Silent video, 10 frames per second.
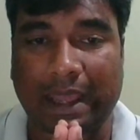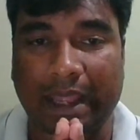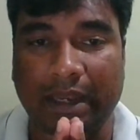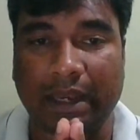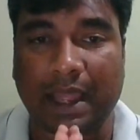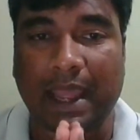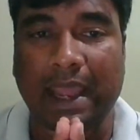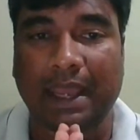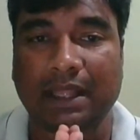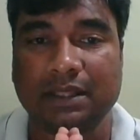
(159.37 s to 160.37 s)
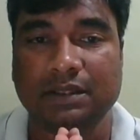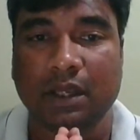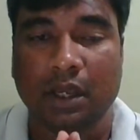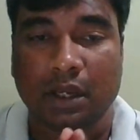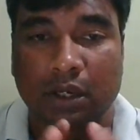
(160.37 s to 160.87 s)
enhance
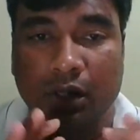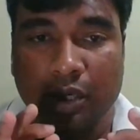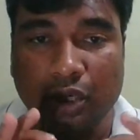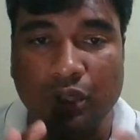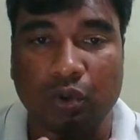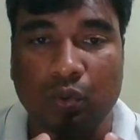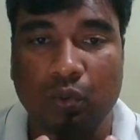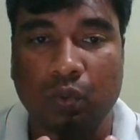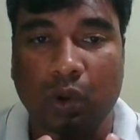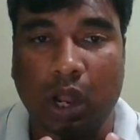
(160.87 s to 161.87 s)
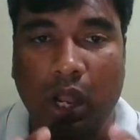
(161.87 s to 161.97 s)
you